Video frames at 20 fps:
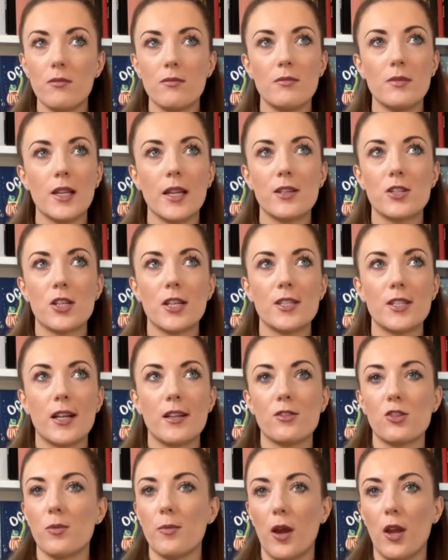Literally
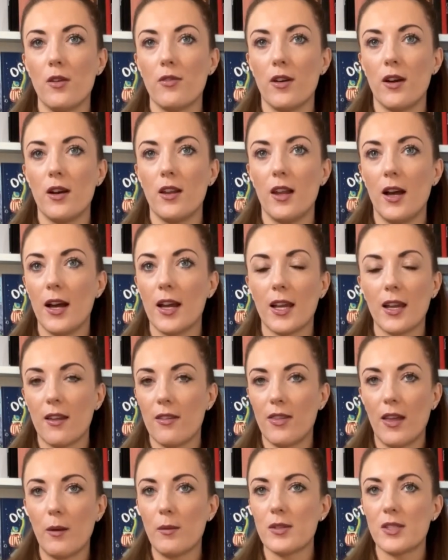tantrum over, like
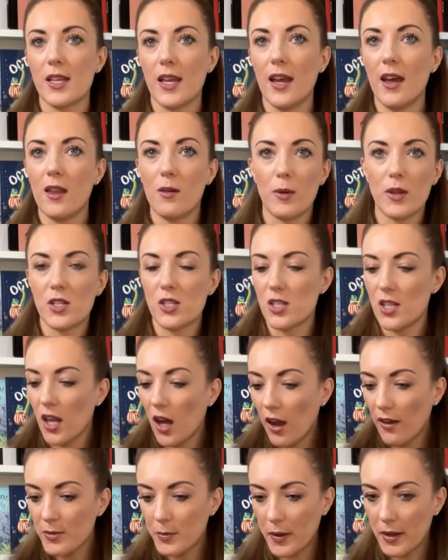that was it. And we just
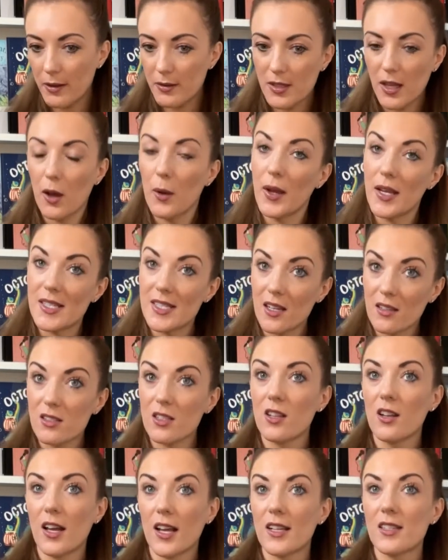laughed about it. I was like, oh, it does
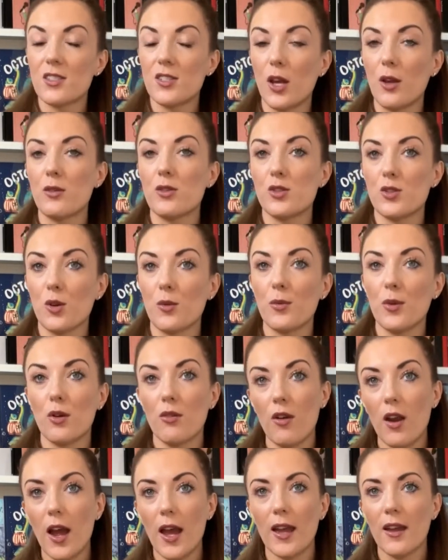look like a snowstorm, you're
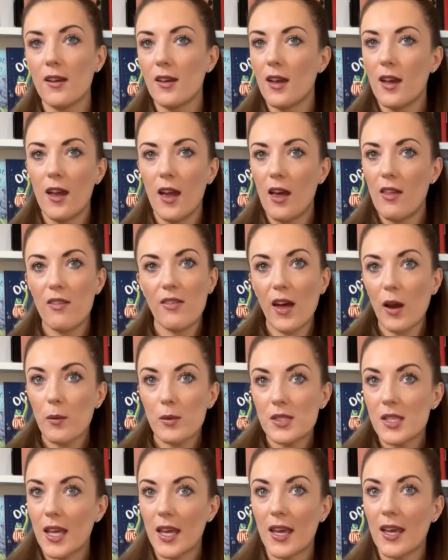right. And then that
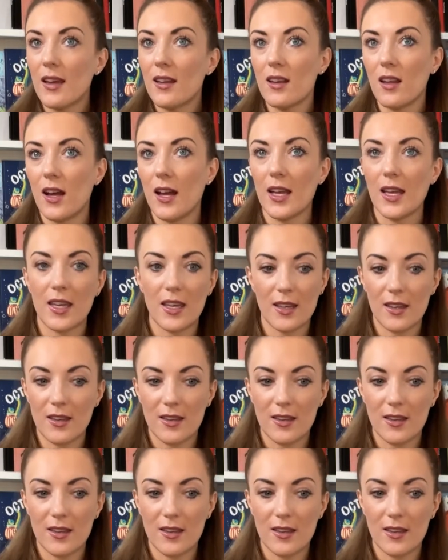was it. Like,